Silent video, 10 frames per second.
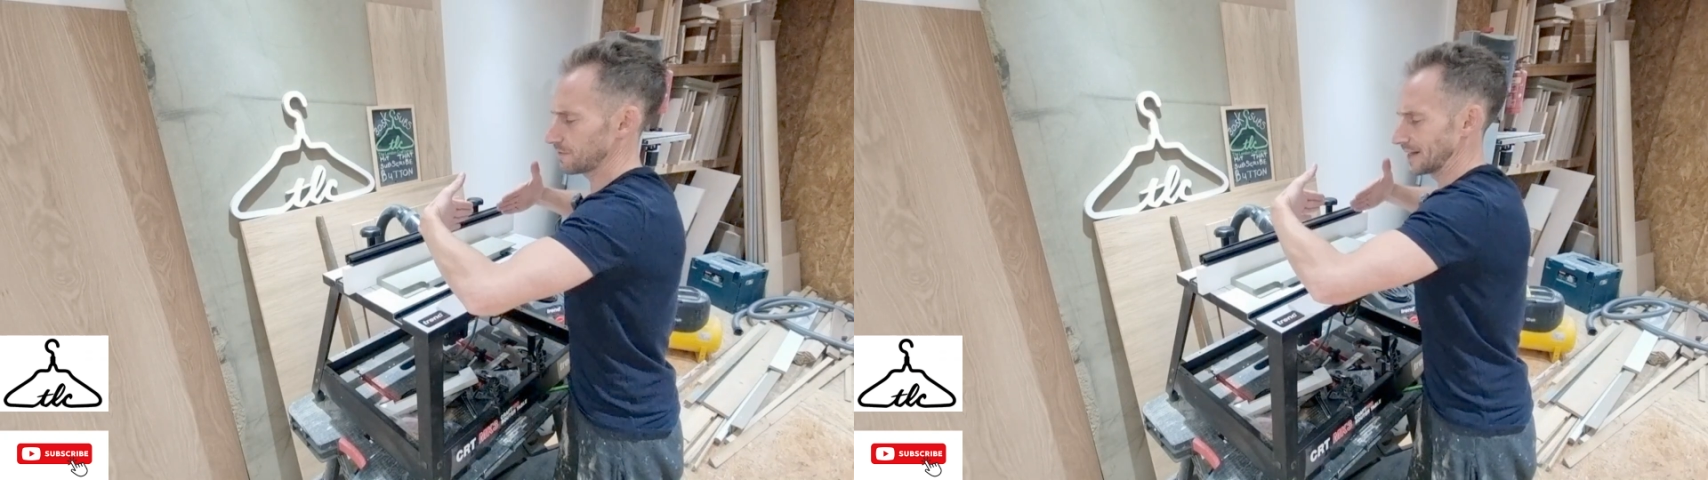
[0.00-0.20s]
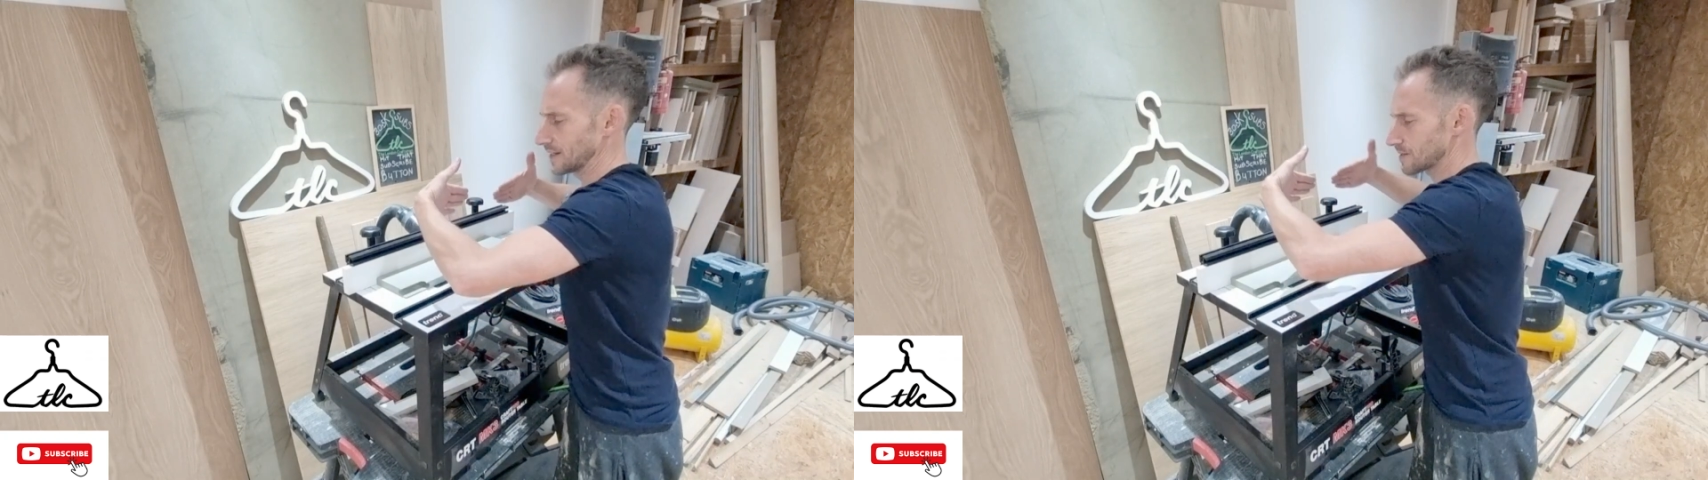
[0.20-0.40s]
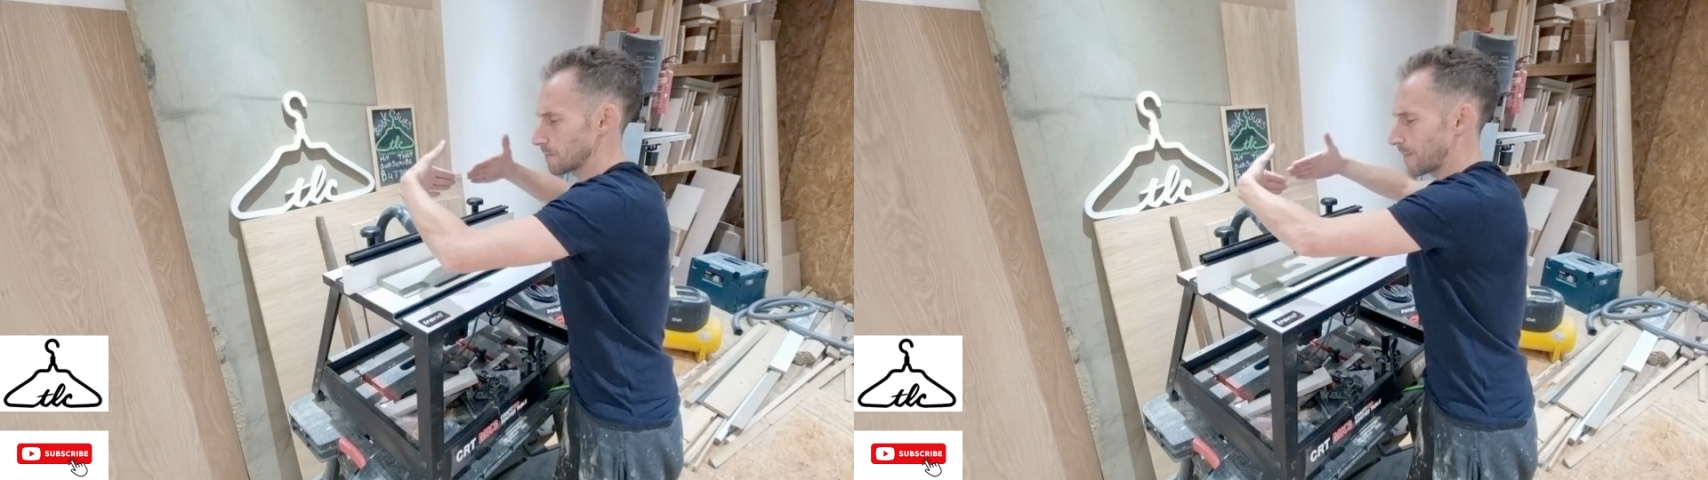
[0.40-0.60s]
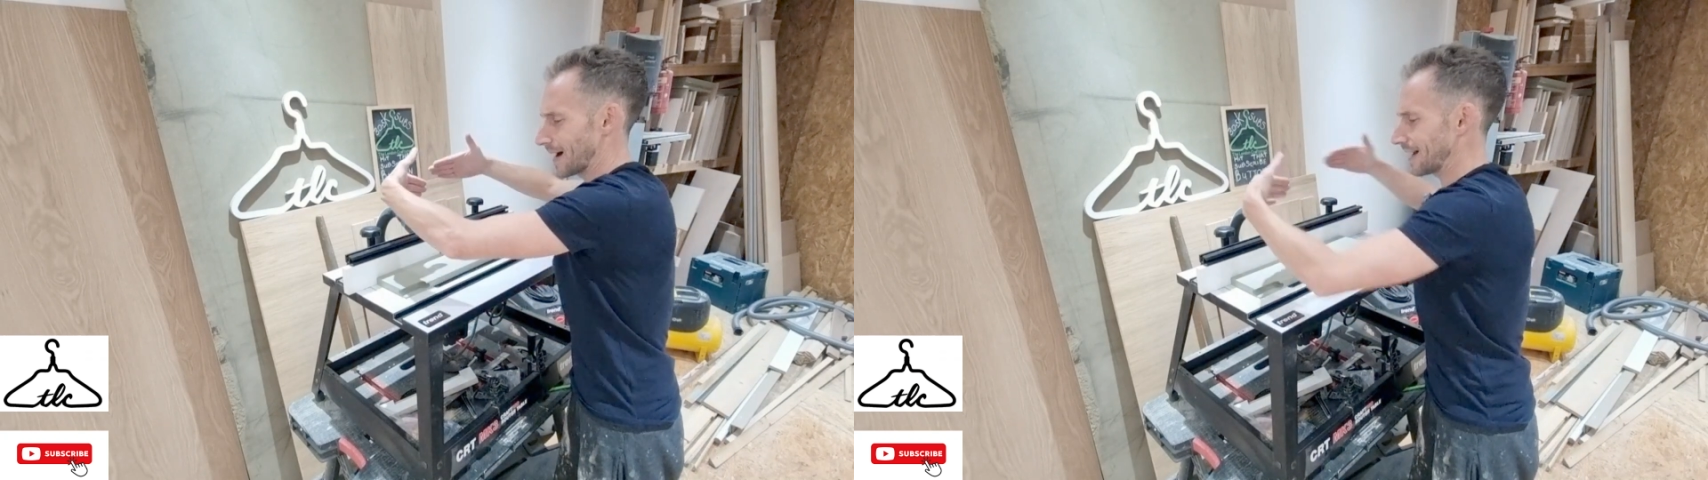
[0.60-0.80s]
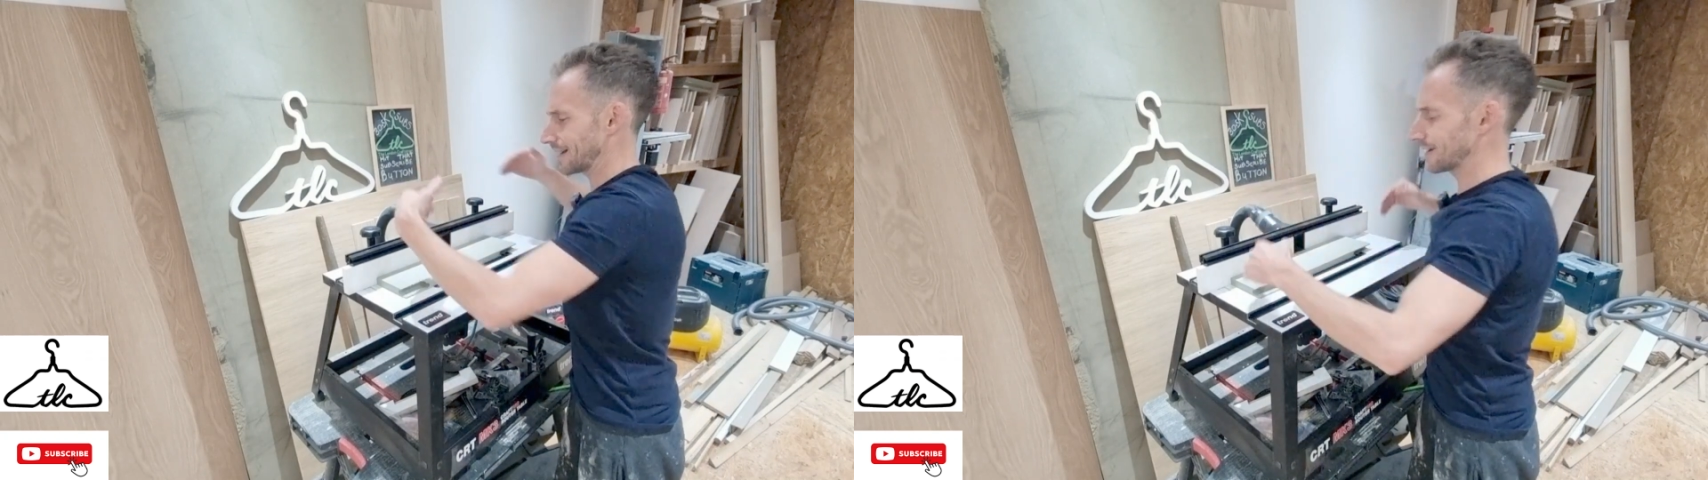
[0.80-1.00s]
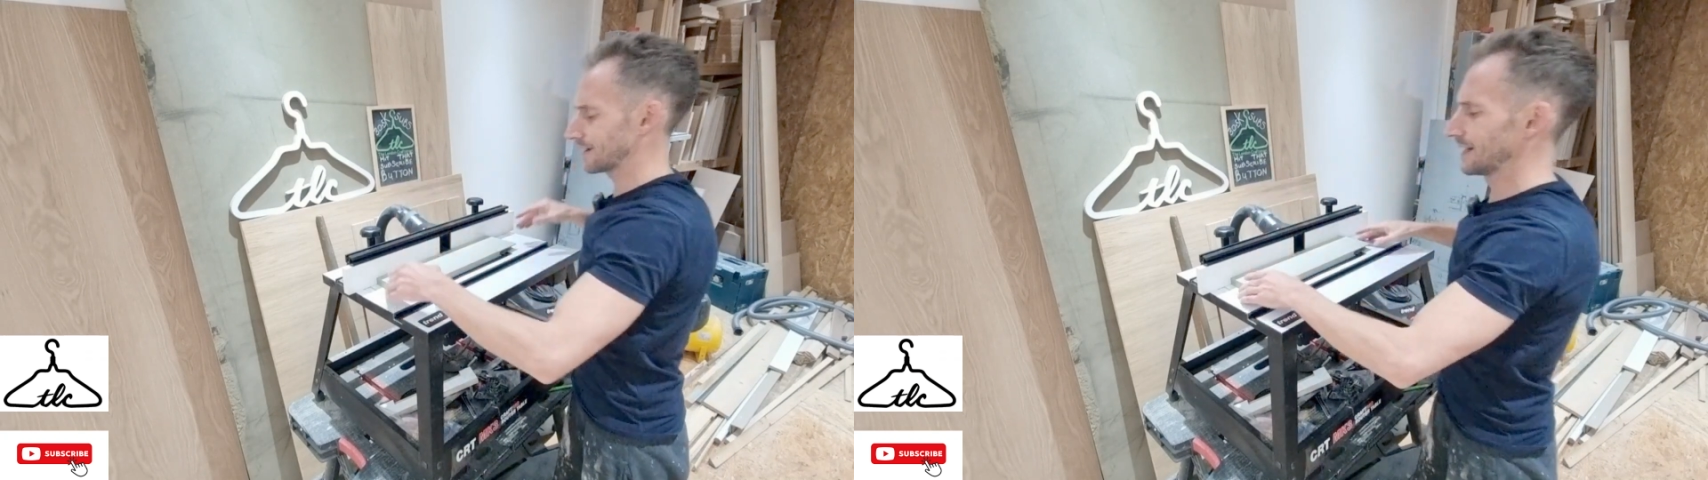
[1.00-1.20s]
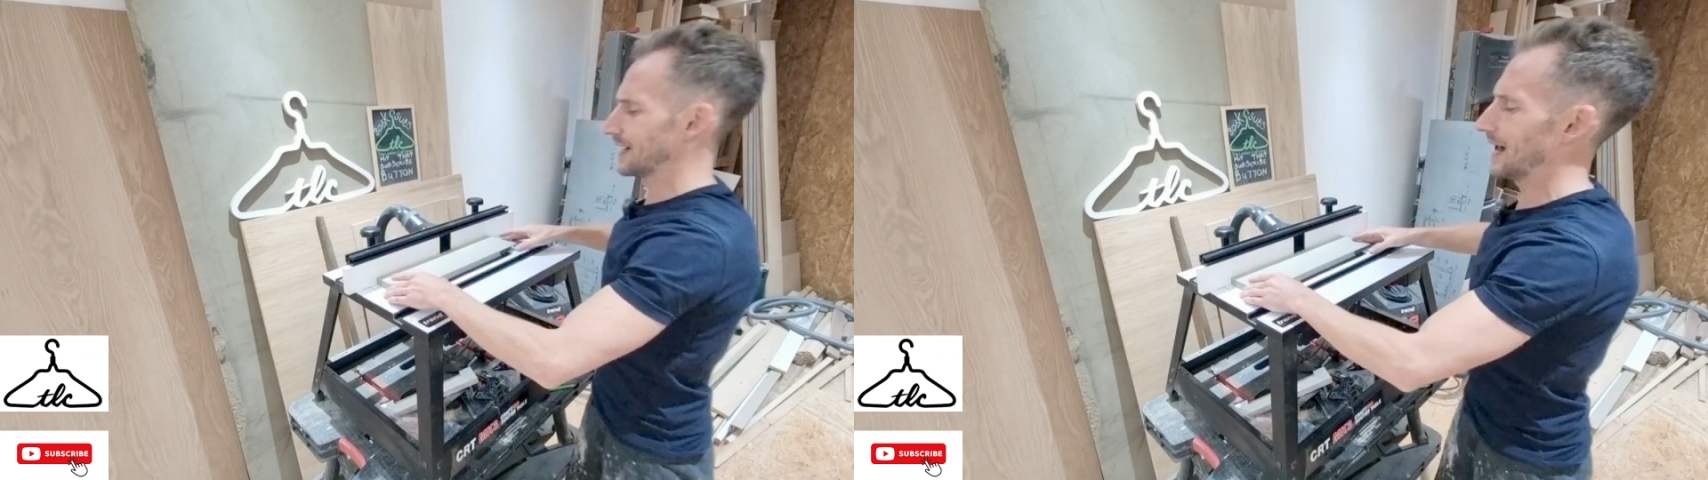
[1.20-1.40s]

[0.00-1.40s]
fence back